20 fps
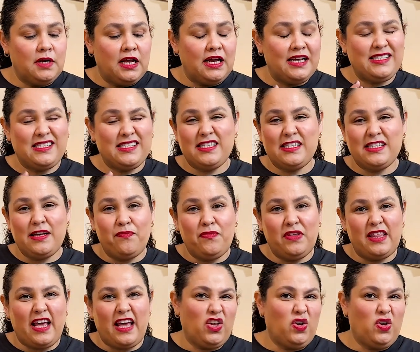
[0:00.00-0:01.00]
Is it something
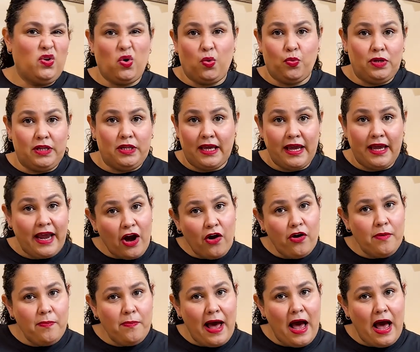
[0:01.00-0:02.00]
that you don't really care
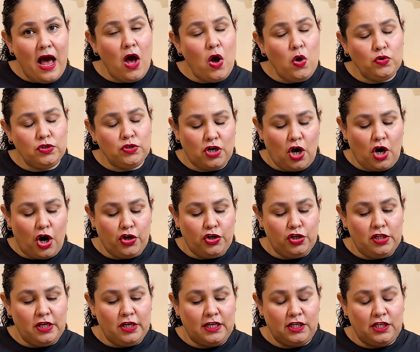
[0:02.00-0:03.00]
about? Are you
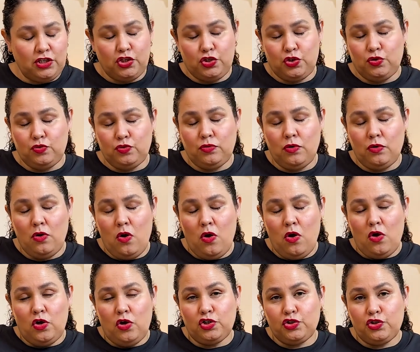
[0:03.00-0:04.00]
looking to
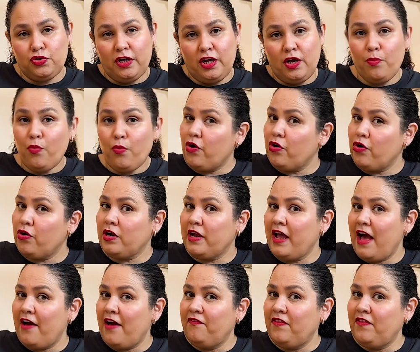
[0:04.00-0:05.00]
drink more
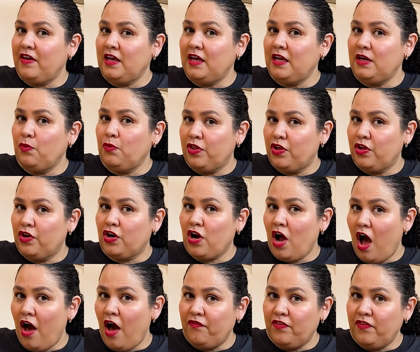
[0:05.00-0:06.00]
caffeine with your
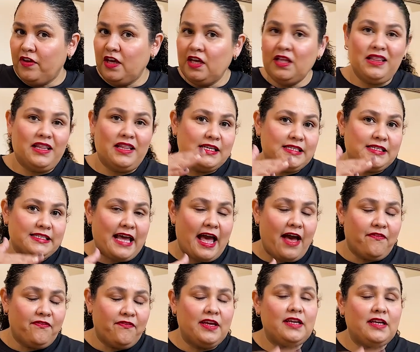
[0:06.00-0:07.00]
coffee, less
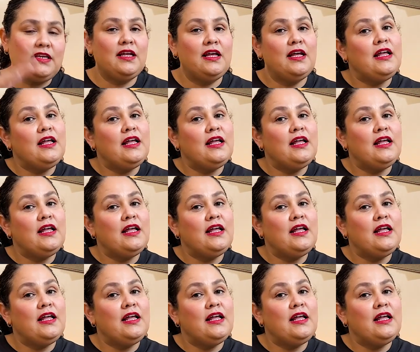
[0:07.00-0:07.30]
caffeine?